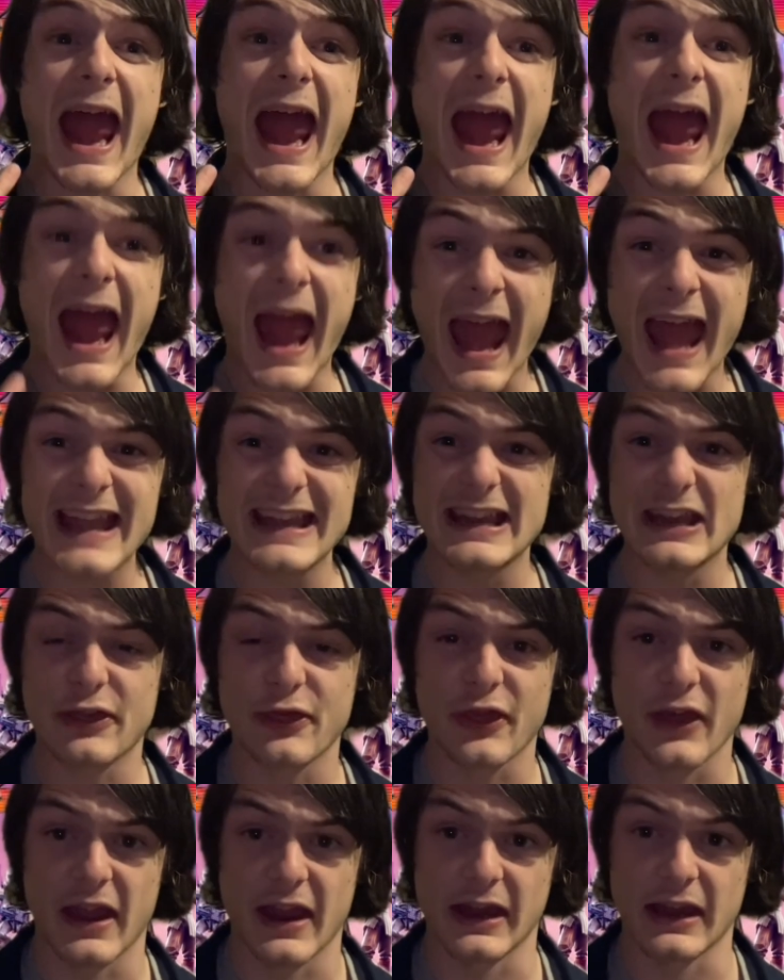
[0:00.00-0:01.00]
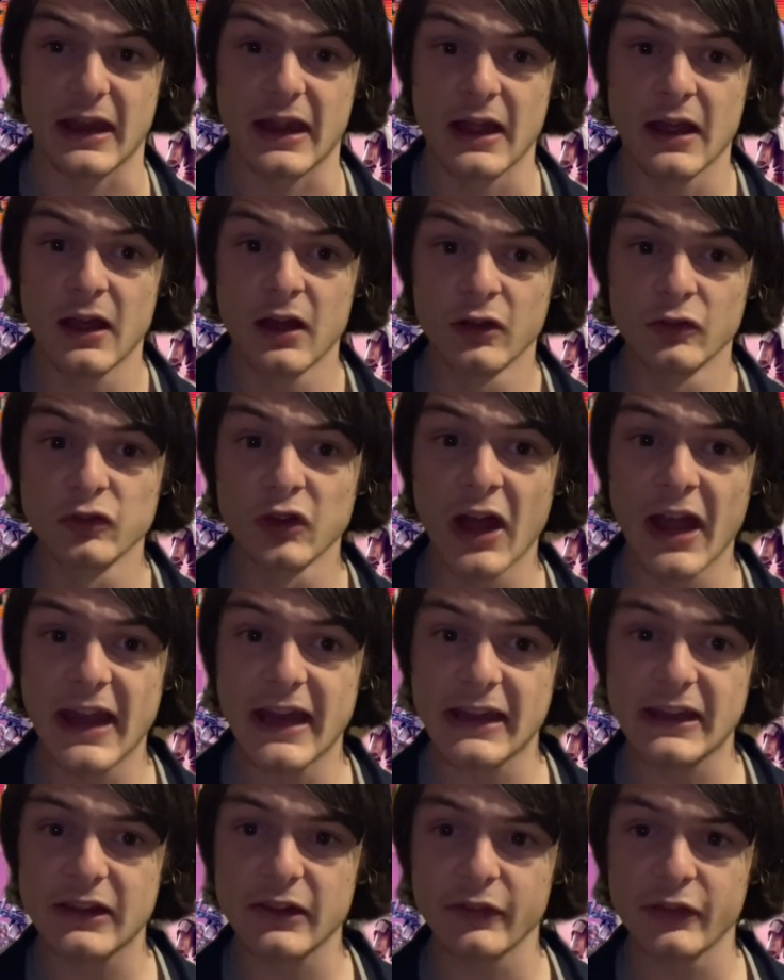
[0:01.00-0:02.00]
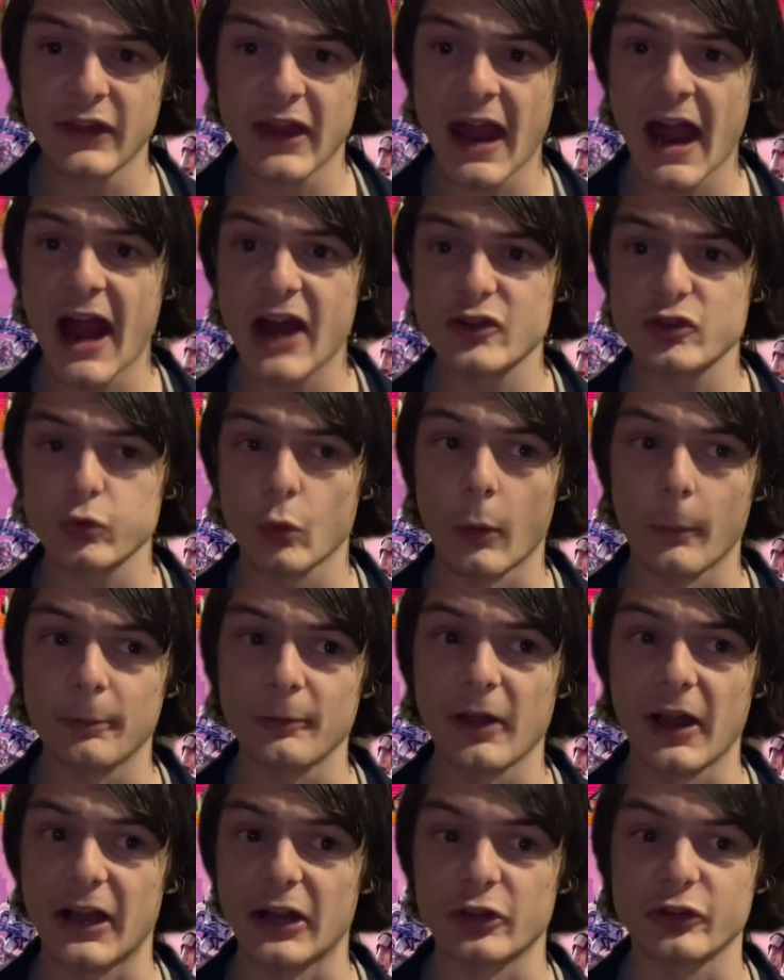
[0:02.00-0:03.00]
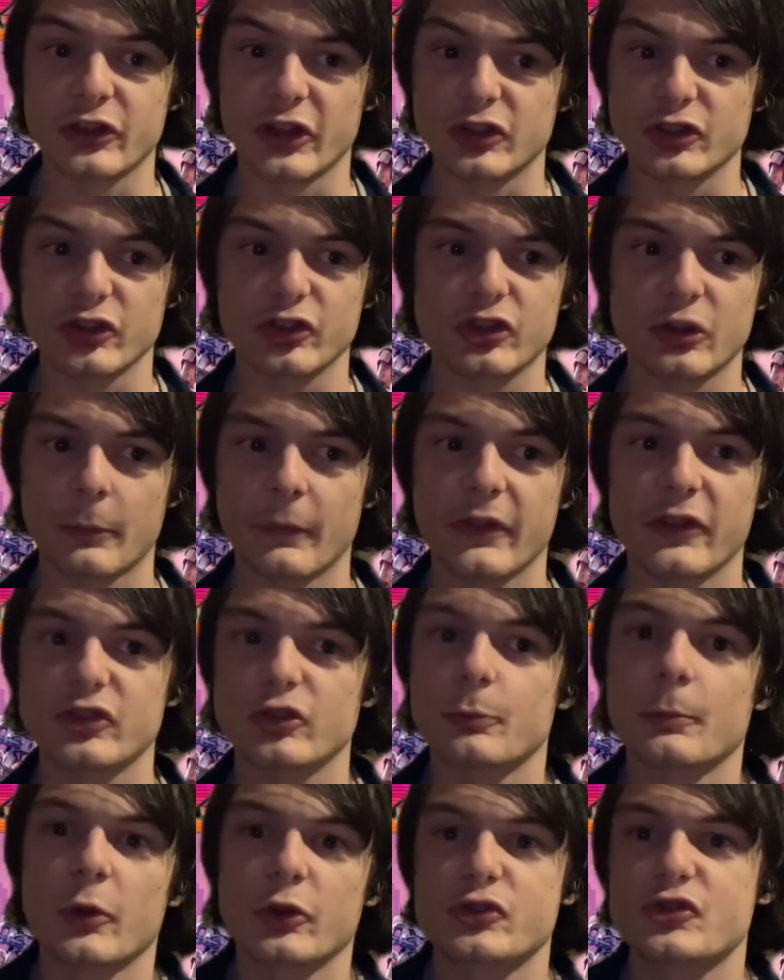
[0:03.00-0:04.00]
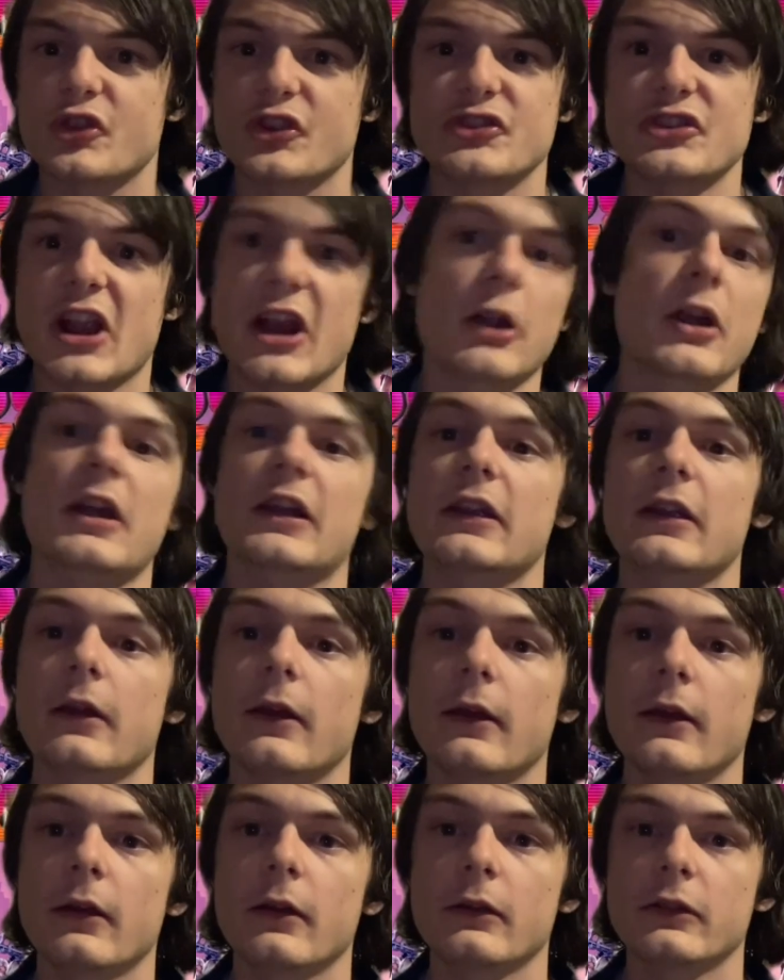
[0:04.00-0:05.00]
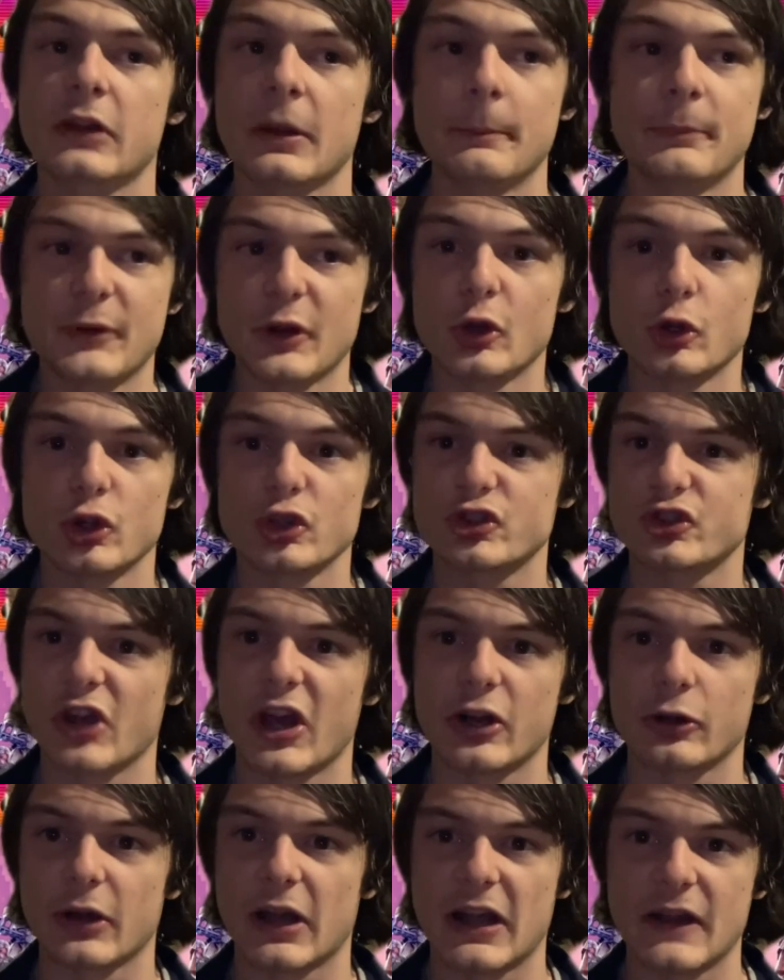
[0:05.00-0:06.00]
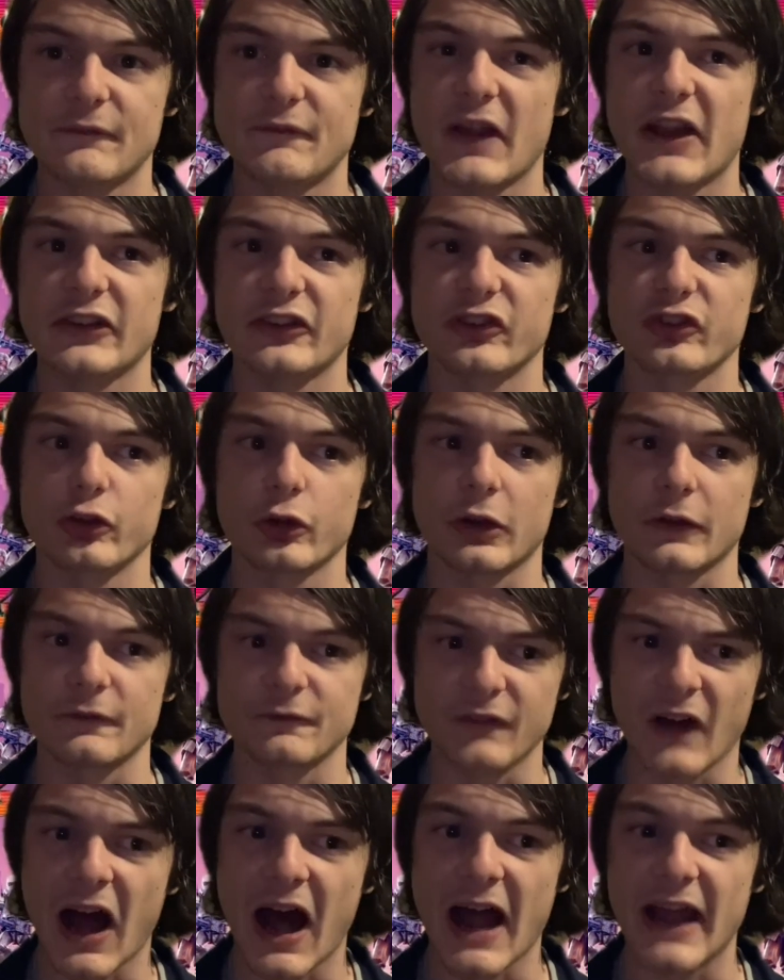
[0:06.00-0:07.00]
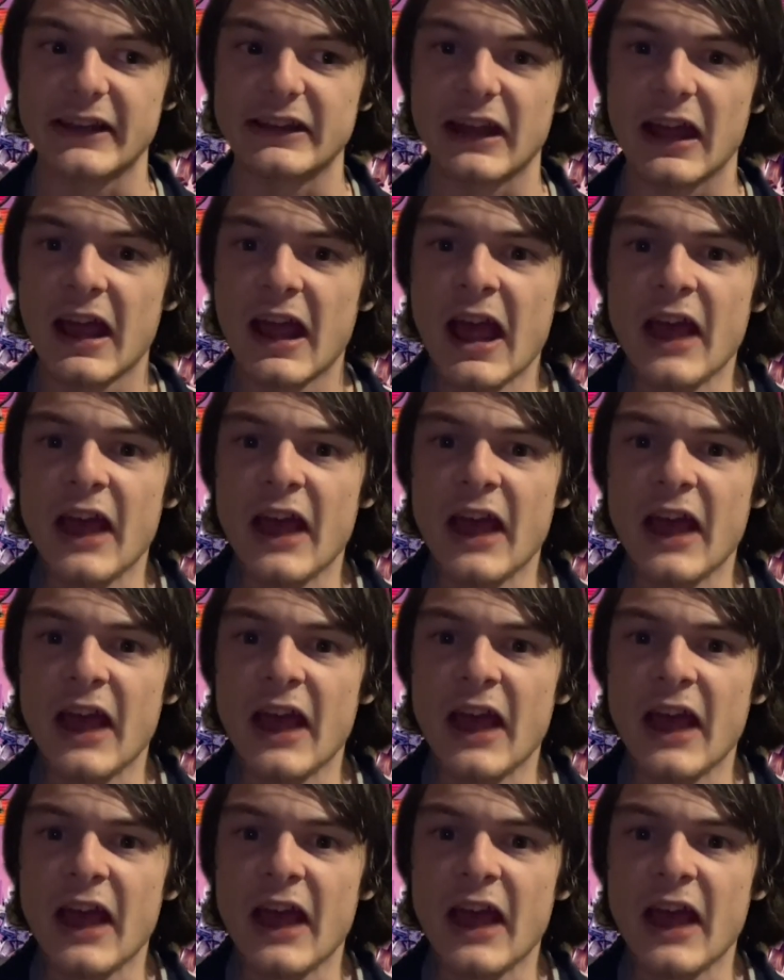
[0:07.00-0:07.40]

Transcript: anything like the actual players, they're just some of the most generic computer-generated faces you can find.